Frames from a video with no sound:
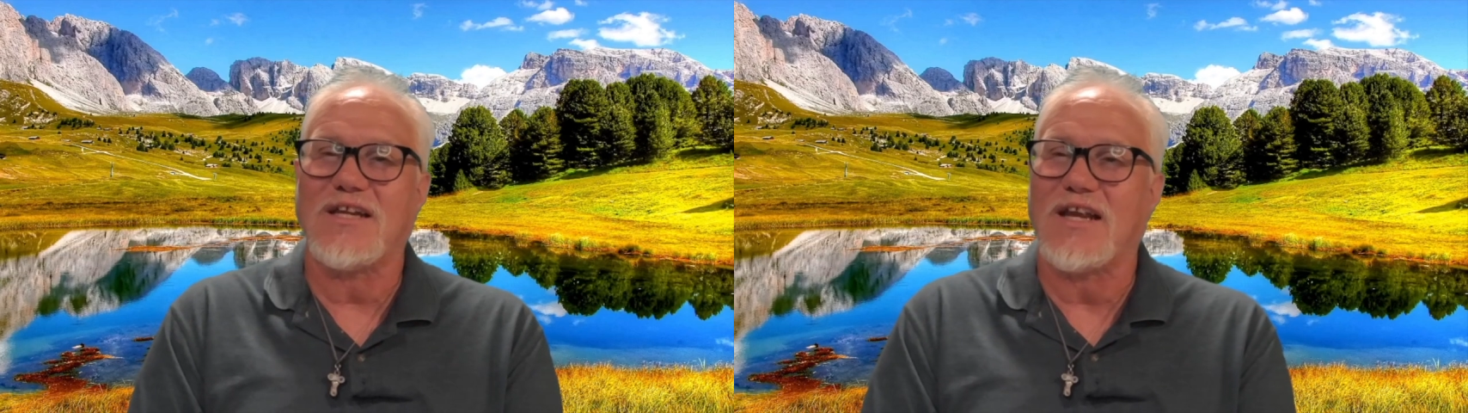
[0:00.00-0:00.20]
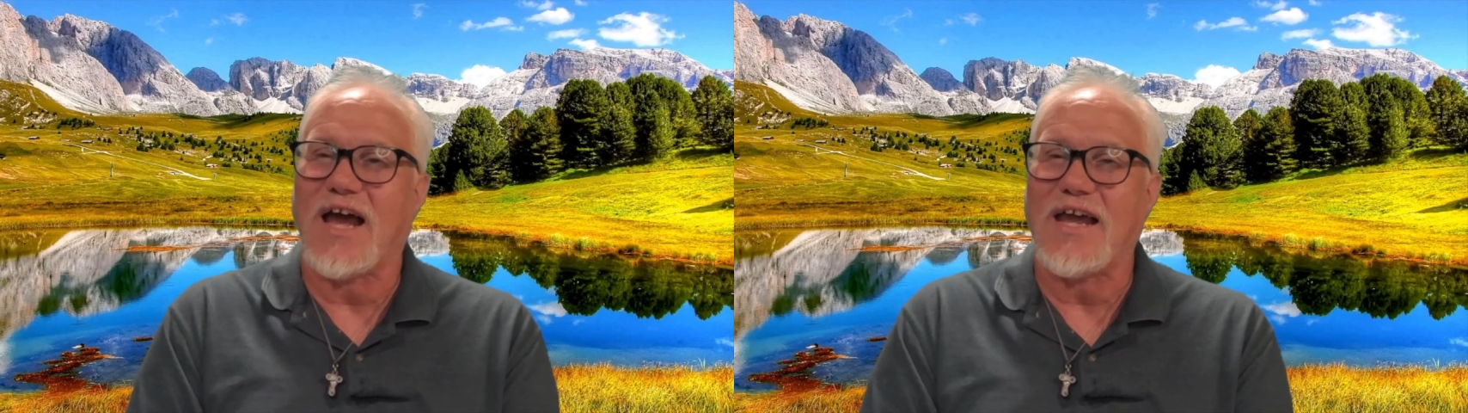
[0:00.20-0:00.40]

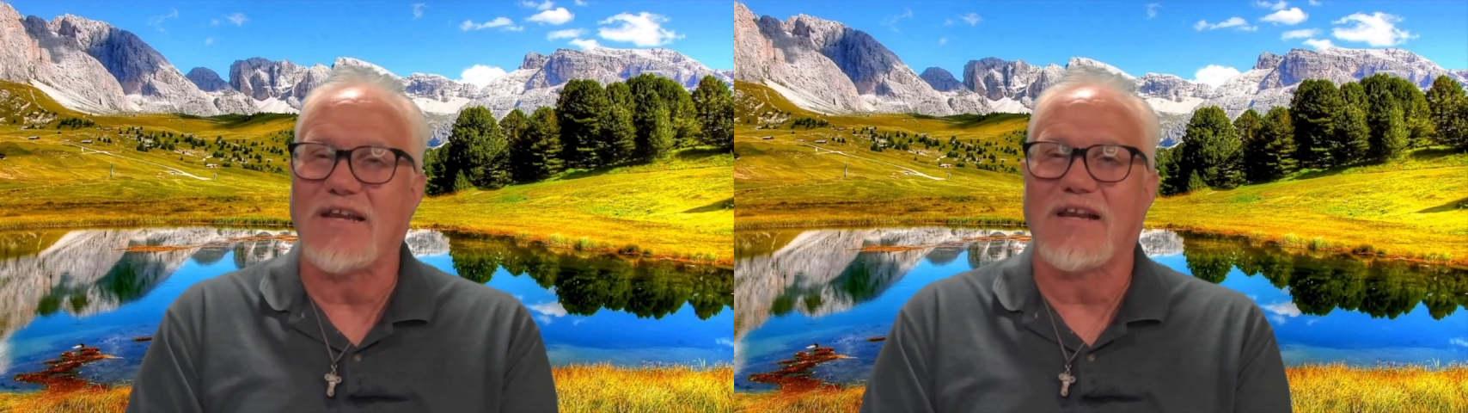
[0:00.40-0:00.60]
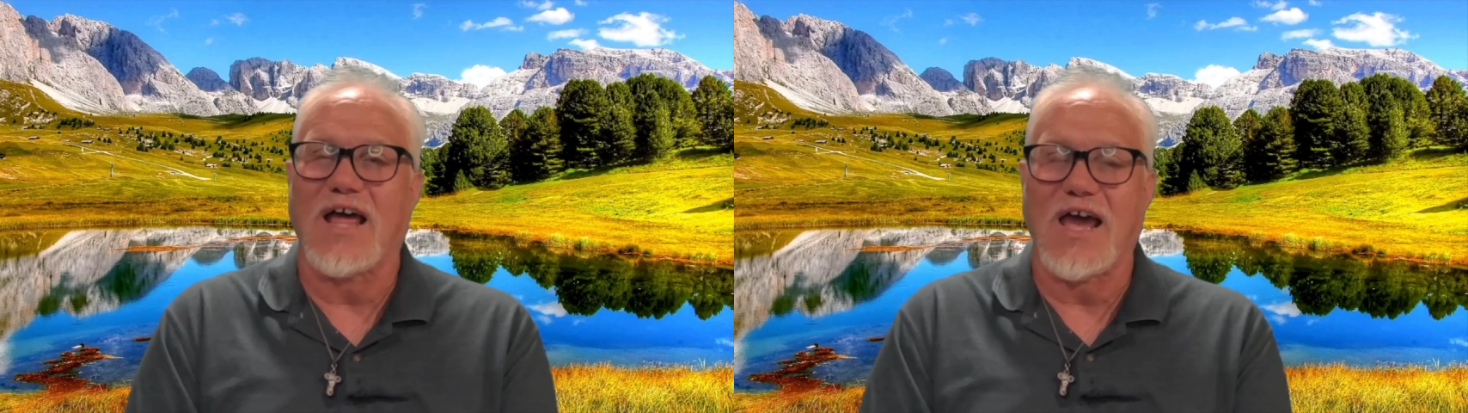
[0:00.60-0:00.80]

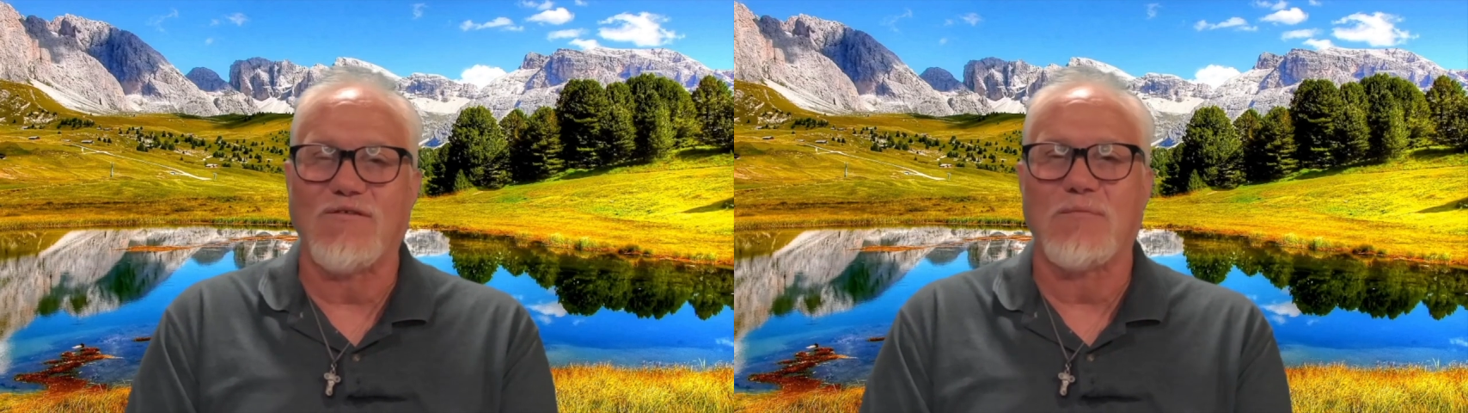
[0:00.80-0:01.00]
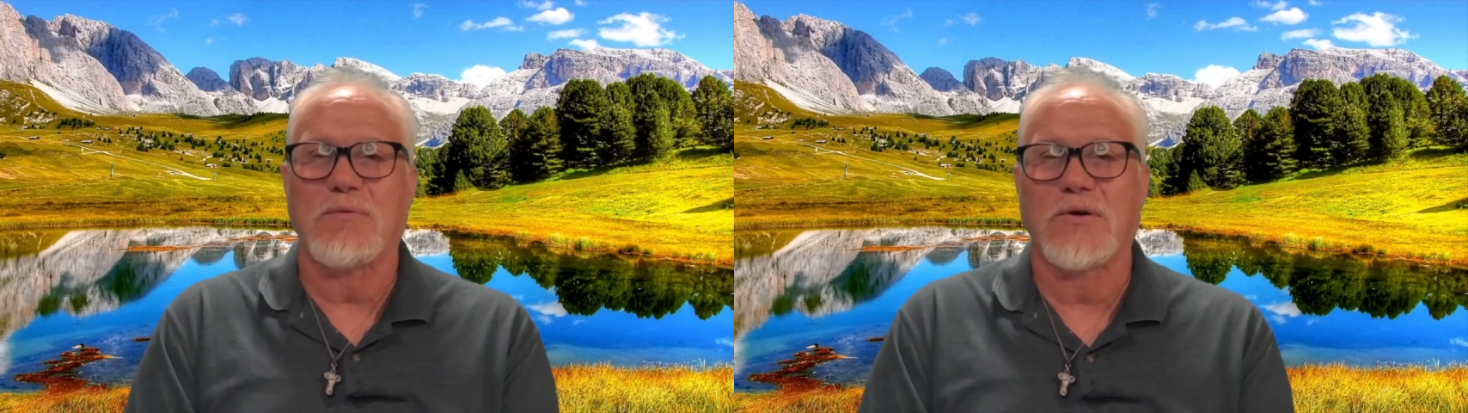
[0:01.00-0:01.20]
night live
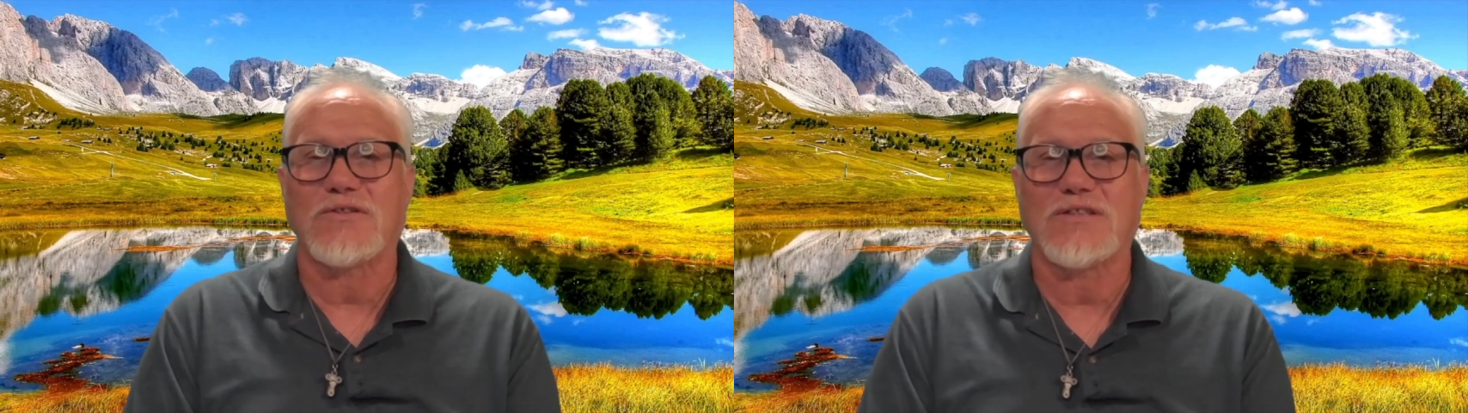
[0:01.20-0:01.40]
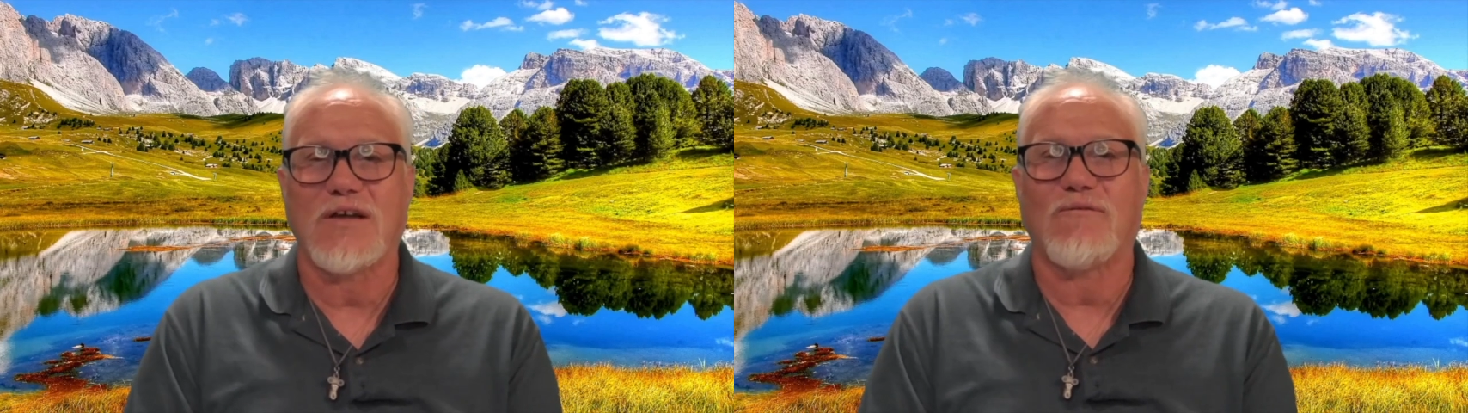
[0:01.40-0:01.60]
in
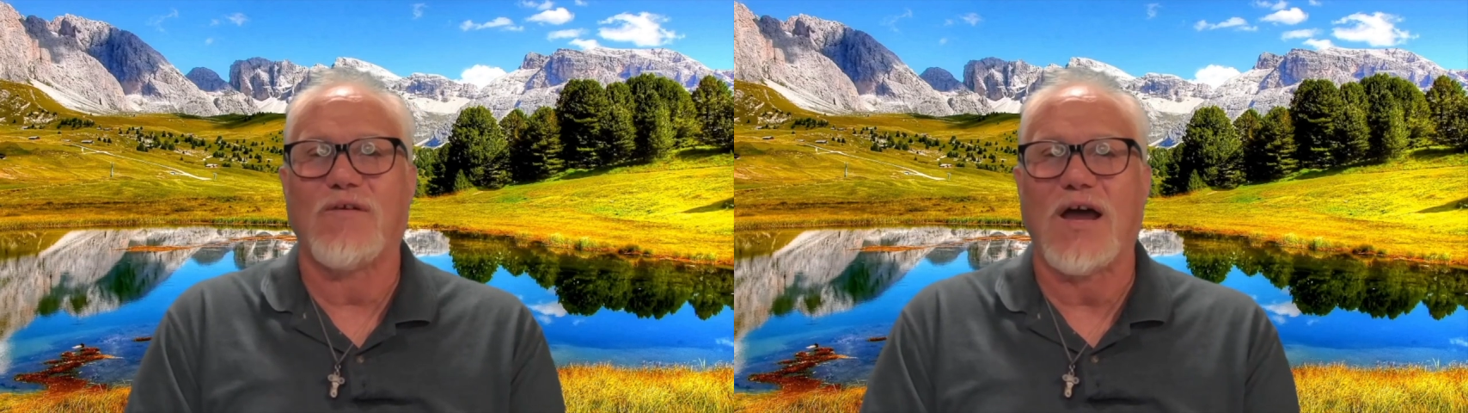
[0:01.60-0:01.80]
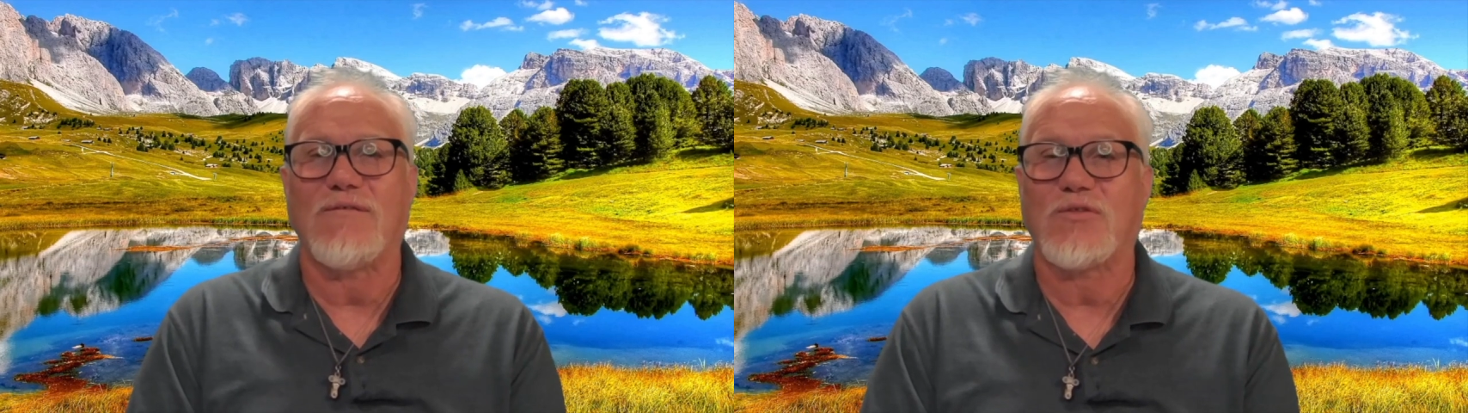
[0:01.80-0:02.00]
person at
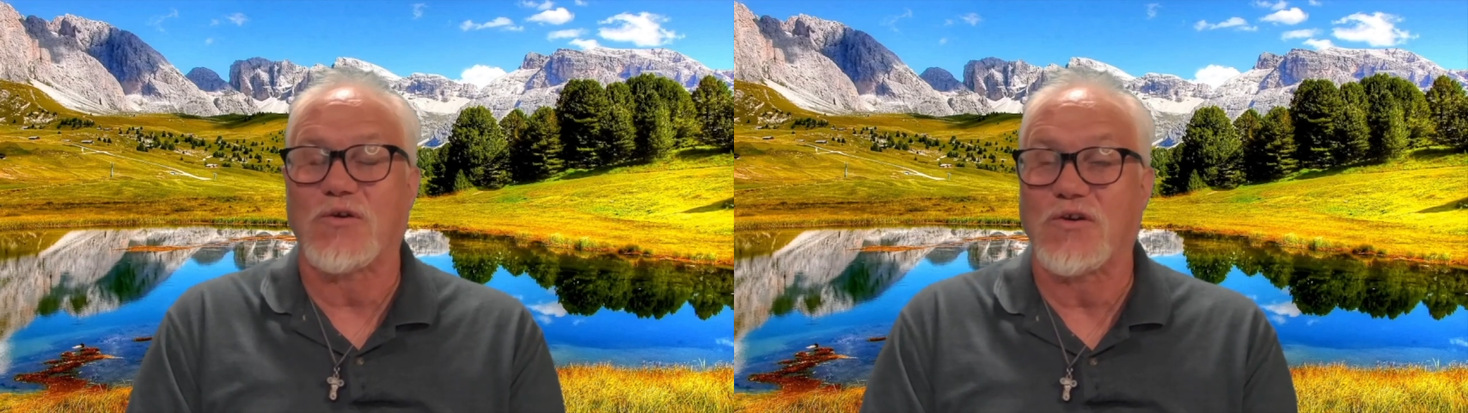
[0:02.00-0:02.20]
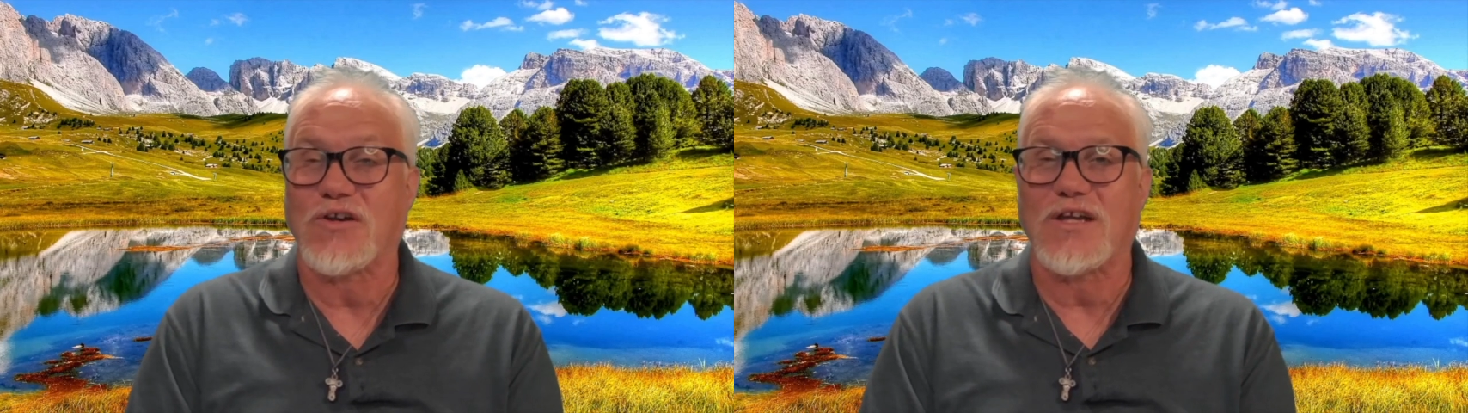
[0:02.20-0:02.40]

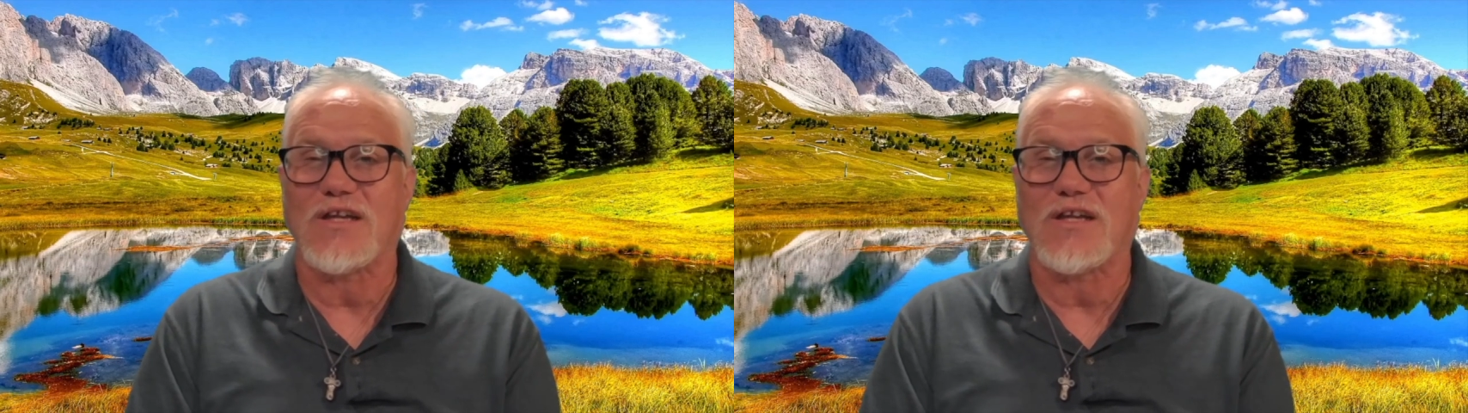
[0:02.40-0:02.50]
5:30.